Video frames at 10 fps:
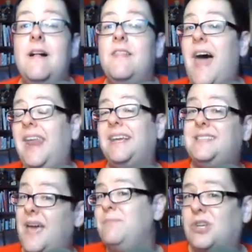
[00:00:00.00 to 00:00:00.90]
That
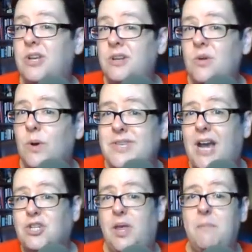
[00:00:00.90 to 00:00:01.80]
exemption was
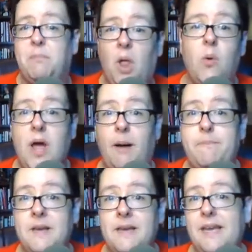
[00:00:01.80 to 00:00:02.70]
actually blown up
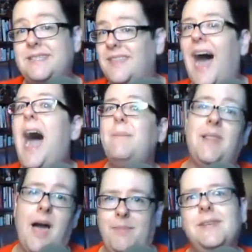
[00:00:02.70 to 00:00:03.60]
into the Hobby
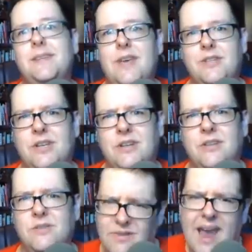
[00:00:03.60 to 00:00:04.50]
Lobby decision,
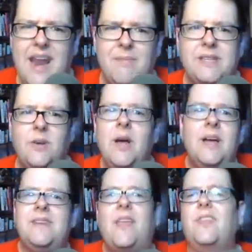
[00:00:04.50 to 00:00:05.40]
right? I mean, so
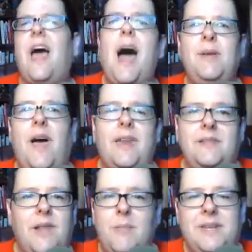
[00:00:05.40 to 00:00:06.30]
not that the Hobby
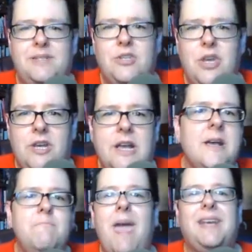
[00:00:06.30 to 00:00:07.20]
Lobby decision
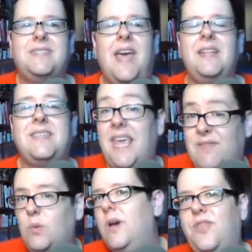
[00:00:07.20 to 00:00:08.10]
makes sense
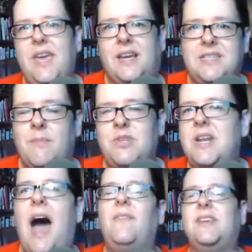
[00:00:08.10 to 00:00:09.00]
even with the exemption.
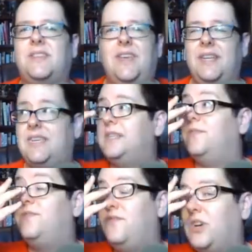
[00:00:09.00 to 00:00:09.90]
Obviously, it's
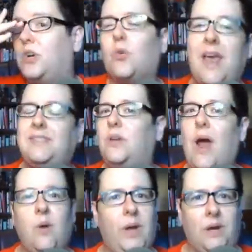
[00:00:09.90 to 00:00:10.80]
crazy
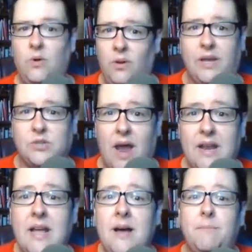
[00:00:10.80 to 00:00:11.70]
right-wing rulings,
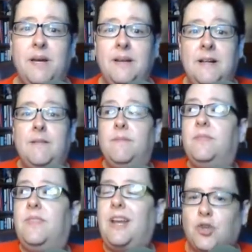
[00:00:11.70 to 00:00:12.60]
right? But
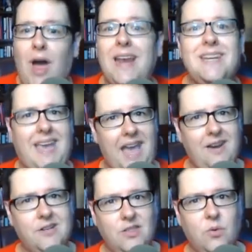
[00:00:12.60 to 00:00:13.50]
they tried to
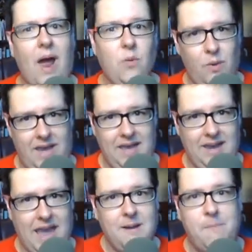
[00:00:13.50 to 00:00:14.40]
cater to the right wing
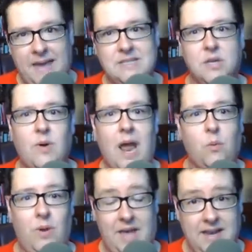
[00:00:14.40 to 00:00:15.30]
and appease the right
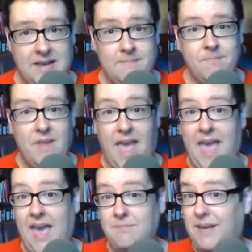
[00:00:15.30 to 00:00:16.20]
wing,
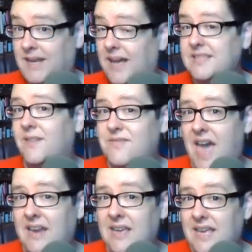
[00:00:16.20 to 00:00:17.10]
and because of
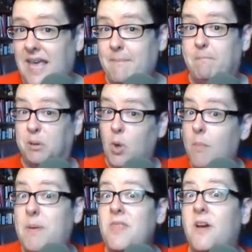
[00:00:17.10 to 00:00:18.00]
that, it blew
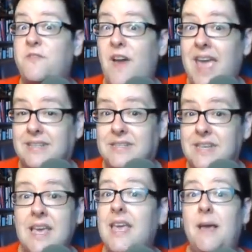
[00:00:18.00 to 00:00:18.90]
up in their face.
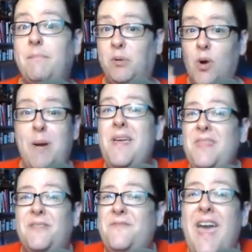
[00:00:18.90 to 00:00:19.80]
It blew up in
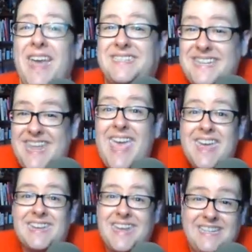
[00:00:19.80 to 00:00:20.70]
their face. It
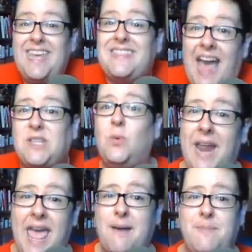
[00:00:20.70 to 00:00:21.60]
did. That's what
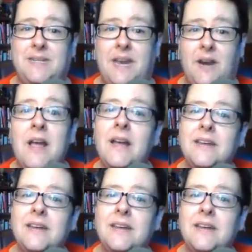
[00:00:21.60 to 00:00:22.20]
happened here.